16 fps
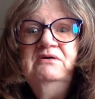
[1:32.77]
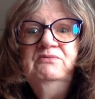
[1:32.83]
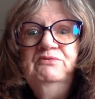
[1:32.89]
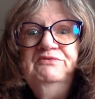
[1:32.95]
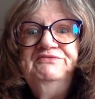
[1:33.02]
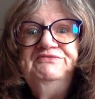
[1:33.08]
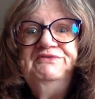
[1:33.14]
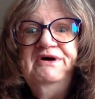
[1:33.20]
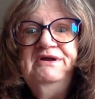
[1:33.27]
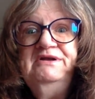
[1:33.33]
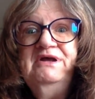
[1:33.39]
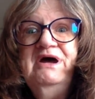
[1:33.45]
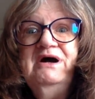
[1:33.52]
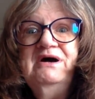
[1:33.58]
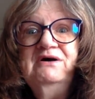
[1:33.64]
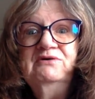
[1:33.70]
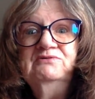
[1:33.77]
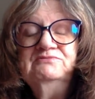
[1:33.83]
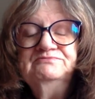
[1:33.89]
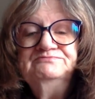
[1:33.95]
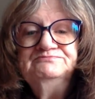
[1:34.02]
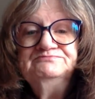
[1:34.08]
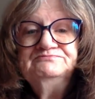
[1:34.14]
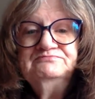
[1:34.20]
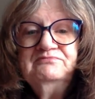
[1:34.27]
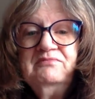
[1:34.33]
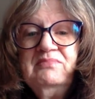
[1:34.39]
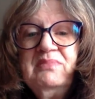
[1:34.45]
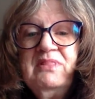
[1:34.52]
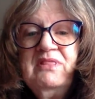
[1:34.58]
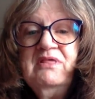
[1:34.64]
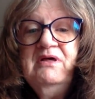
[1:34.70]
We'll find out.
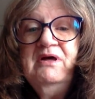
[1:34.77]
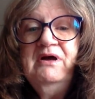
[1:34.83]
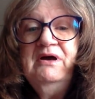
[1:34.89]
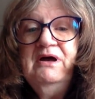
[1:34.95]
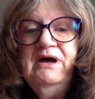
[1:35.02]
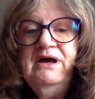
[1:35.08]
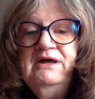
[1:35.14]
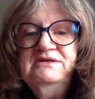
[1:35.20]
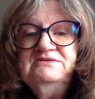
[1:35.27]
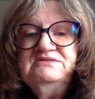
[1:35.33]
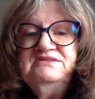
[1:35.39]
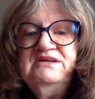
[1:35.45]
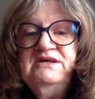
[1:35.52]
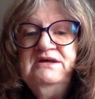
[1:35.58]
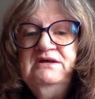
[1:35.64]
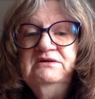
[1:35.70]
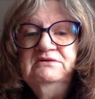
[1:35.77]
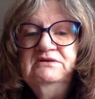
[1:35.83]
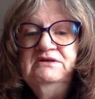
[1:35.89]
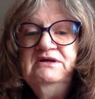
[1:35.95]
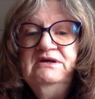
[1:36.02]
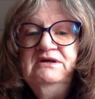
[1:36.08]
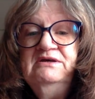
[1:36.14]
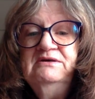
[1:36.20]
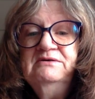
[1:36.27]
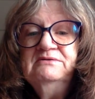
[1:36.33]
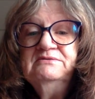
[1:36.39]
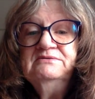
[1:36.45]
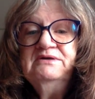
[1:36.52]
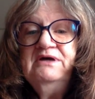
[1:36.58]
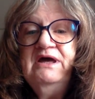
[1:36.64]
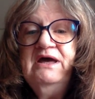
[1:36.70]
And tingling
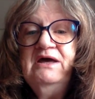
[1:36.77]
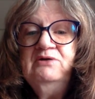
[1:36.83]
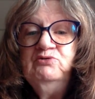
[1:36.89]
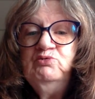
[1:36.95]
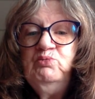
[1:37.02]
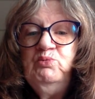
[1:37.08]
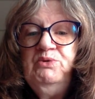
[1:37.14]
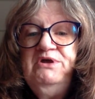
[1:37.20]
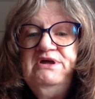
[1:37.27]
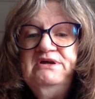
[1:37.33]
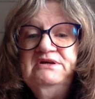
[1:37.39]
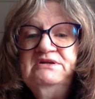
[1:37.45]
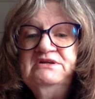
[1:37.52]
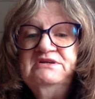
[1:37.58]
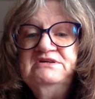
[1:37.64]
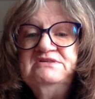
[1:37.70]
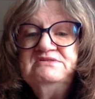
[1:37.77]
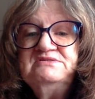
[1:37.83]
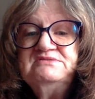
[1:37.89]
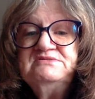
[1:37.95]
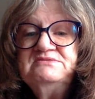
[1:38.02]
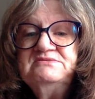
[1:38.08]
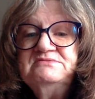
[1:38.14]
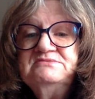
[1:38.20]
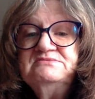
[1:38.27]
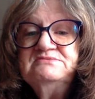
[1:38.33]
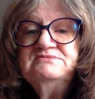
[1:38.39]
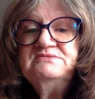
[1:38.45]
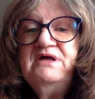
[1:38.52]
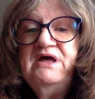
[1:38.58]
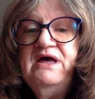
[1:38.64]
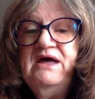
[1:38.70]
and weakness
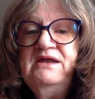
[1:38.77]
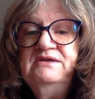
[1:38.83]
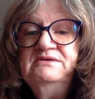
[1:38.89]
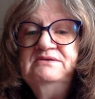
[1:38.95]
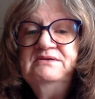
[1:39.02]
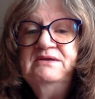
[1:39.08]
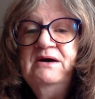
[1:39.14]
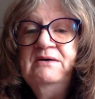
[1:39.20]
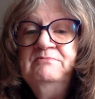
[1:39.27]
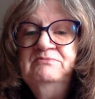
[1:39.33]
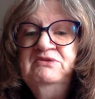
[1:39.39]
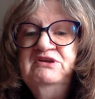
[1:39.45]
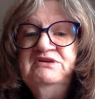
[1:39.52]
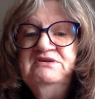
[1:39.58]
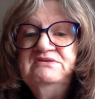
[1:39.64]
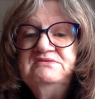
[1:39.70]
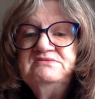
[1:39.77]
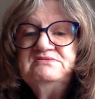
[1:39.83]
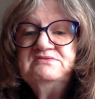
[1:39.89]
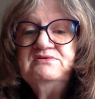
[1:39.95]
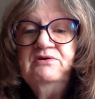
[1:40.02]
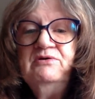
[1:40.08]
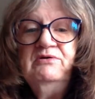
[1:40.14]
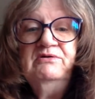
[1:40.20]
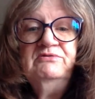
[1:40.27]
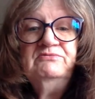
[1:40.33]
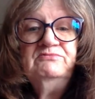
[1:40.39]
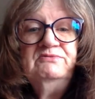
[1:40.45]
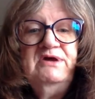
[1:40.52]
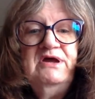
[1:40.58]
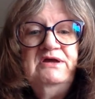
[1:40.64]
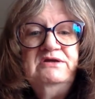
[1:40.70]
and numbness on a
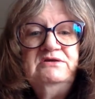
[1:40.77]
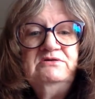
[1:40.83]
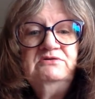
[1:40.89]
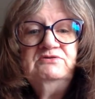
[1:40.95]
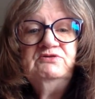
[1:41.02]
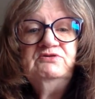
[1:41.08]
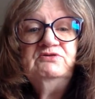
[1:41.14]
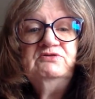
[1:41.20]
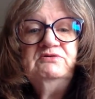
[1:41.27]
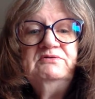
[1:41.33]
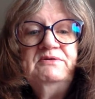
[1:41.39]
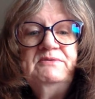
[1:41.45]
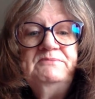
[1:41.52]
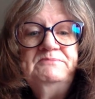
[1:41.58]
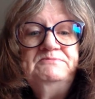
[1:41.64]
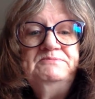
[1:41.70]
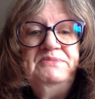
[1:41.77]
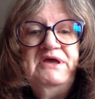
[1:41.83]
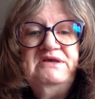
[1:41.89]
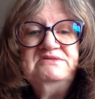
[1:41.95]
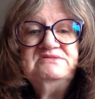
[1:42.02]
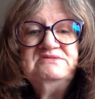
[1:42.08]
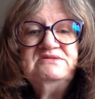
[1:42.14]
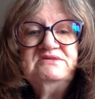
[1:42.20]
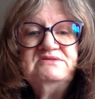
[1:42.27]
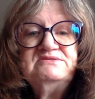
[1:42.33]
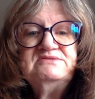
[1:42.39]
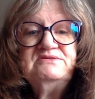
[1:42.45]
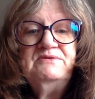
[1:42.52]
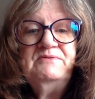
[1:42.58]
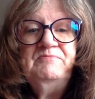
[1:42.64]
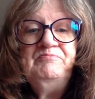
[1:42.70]
regular
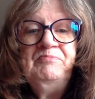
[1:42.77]
basis.